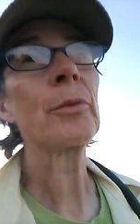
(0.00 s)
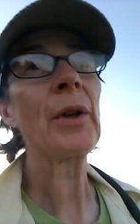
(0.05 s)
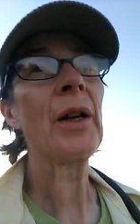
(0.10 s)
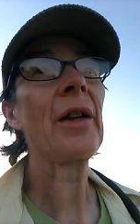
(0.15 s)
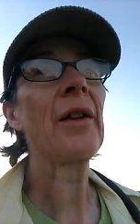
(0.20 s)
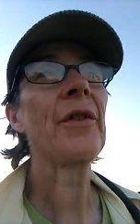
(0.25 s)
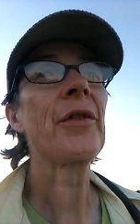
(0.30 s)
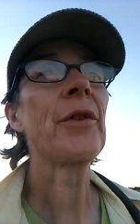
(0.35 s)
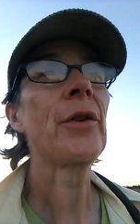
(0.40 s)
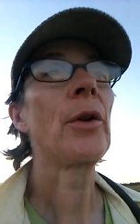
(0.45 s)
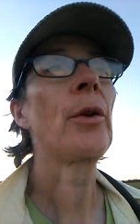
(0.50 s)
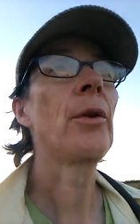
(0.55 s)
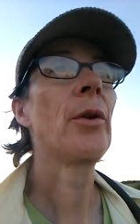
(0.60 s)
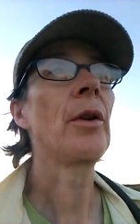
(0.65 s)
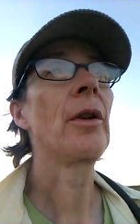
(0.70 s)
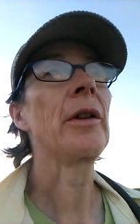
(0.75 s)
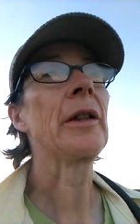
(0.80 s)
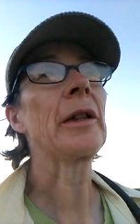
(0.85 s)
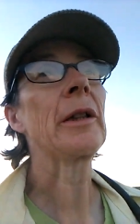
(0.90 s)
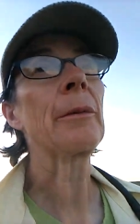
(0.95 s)
to
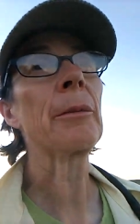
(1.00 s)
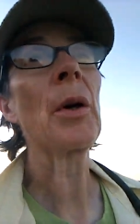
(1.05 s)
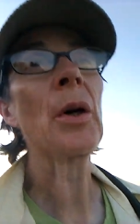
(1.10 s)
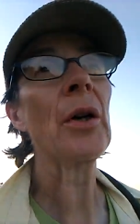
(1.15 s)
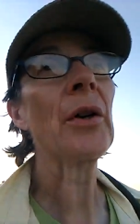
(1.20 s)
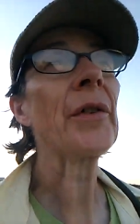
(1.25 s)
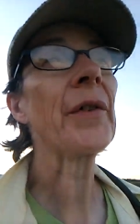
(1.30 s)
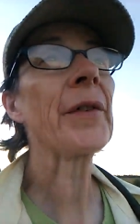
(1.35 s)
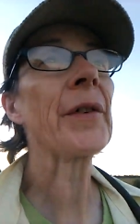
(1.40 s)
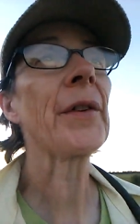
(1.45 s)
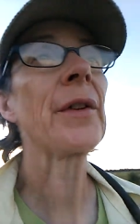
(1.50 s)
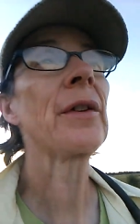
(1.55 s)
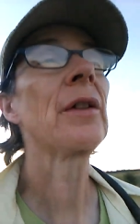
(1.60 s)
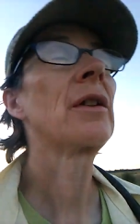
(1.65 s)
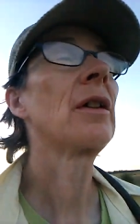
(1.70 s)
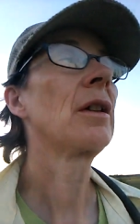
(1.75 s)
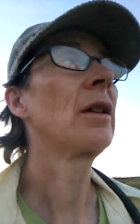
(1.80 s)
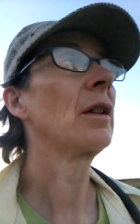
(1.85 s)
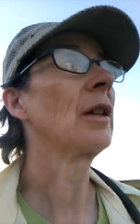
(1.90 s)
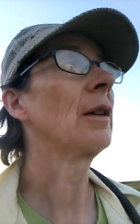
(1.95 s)
rescue the little
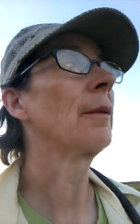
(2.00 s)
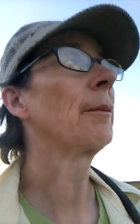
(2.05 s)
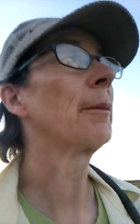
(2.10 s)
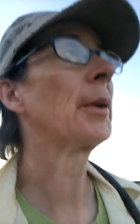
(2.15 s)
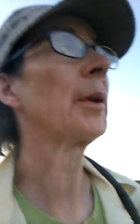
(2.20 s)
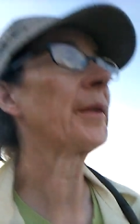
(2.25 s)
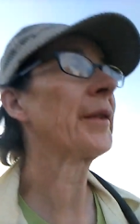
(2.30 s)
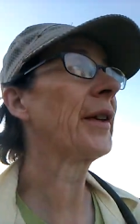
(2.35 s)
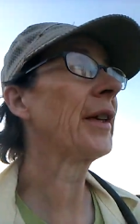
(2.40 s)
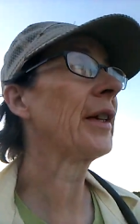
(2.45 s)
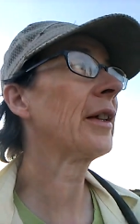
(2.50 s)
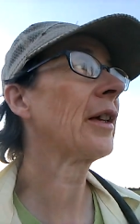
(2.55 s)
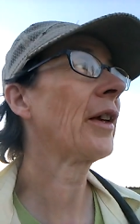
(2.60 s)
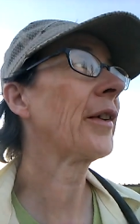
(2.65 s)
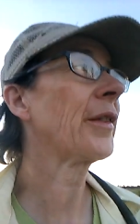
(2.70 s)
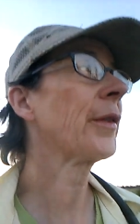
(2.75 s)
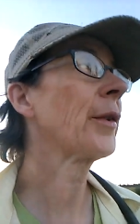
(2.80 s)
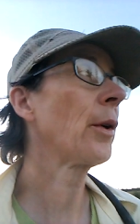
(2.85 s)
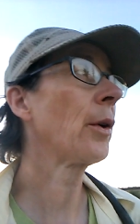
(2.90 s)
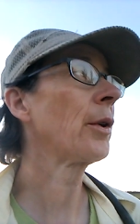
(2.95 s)
moth but
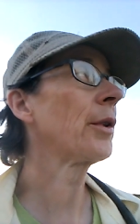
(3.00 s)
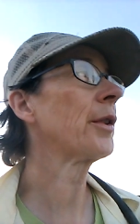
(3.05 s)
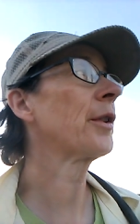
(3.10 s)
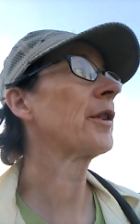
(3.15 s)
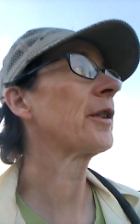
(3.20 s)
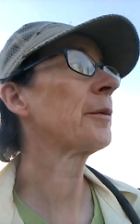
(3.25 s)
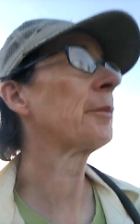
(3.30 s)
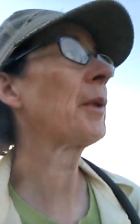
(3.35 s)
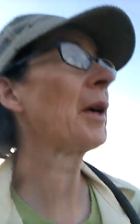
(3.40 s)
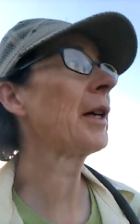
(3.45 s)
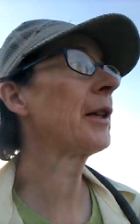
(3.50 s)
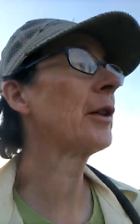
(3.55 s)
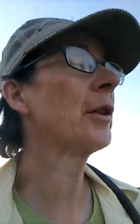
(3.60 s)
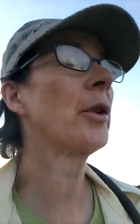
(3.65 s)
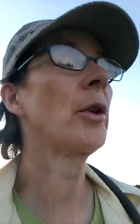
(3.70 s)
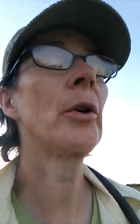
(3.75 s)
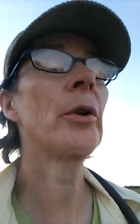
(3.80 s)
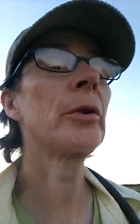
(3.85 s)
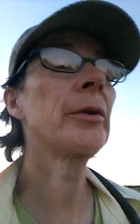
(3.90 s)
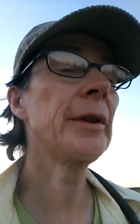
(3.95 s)
then I saw the
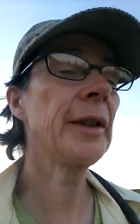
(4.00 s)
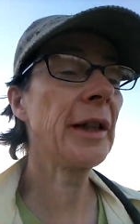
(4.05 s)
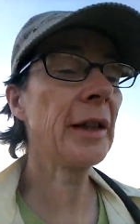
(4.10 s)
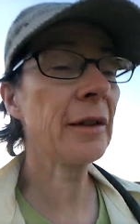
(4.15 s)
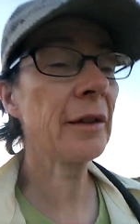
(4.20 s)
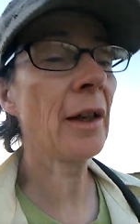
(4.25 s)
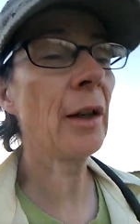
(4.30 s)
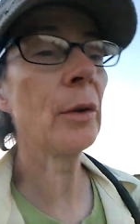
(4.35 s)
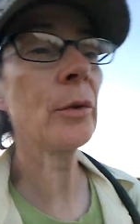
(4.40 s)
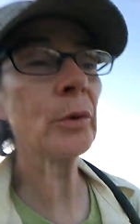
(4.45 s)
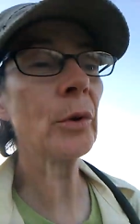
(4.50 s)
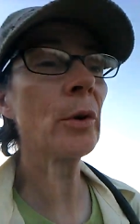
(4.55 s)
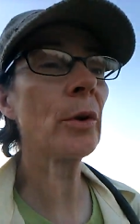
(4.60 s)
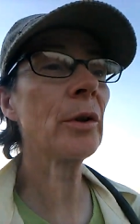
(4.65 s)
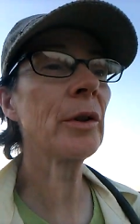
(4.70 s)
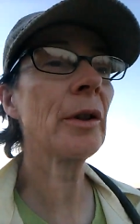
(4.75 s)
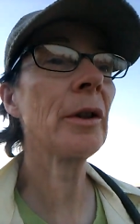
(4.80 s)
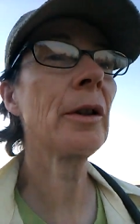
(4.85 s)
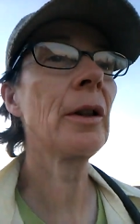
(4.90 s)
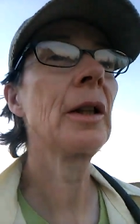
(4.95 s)
spider hurrying down
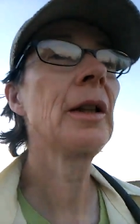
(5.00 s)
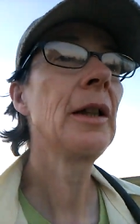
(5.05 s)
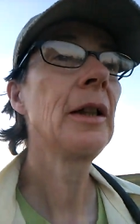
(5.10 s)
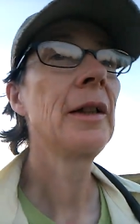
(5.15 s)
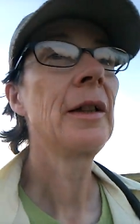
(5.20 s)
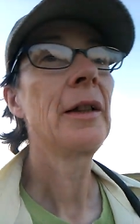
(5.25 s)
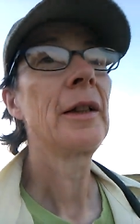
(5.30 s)
her little